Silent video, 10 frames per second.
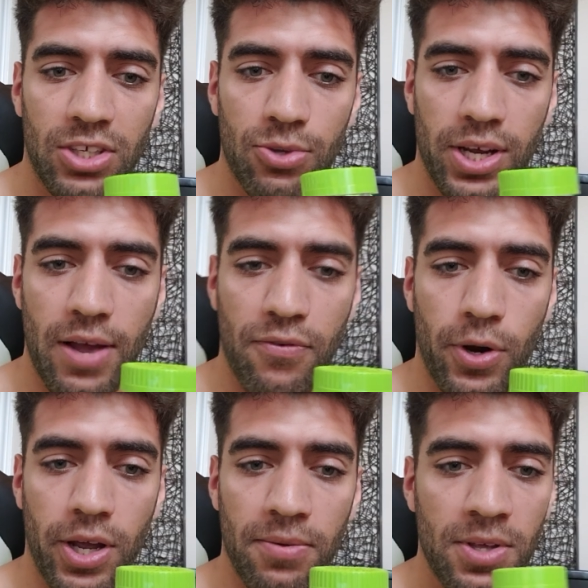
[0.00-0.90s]
that's what I got
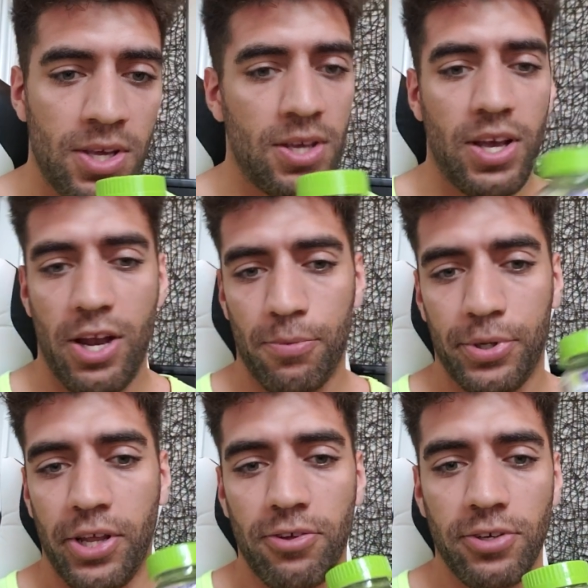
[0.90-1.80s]
for you. I don't
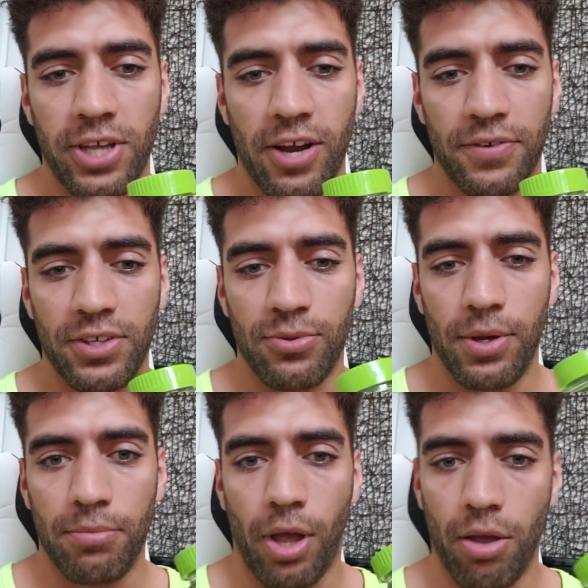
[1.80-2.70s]
particularly care for this
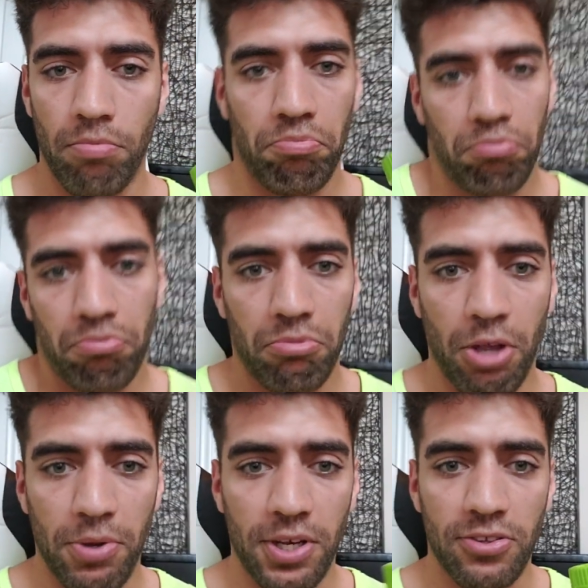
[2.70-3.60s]
one, but I
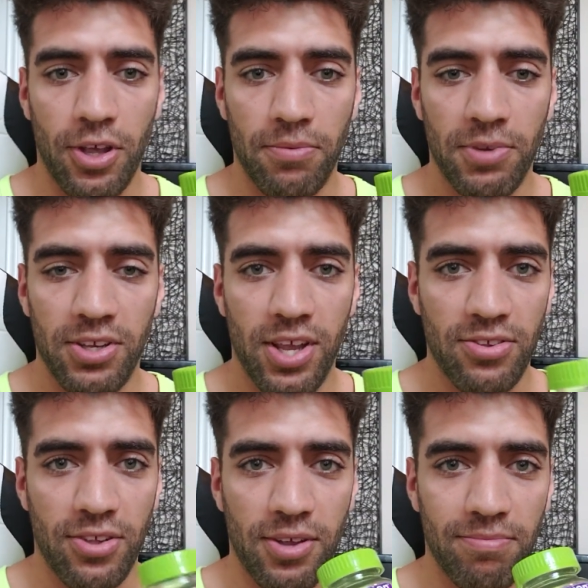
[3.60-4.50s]
mean, it's good. It
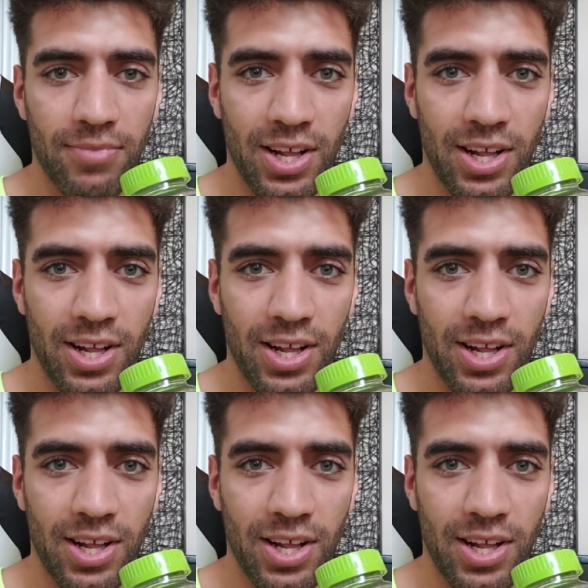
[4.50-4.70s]
tastes good.